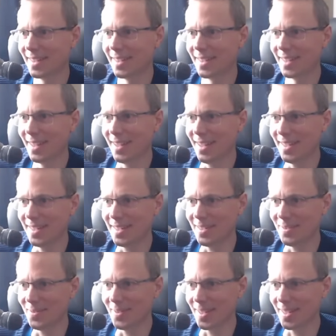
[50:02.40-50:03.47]
Oh, he
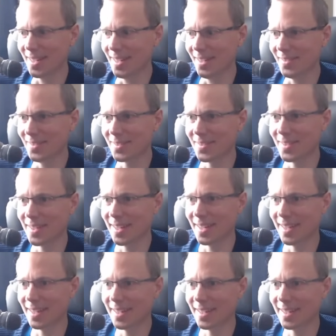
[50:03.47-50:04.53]
still fucking lives from that.
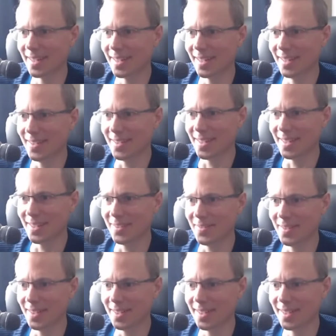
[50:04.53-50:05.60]
Are you kidding me?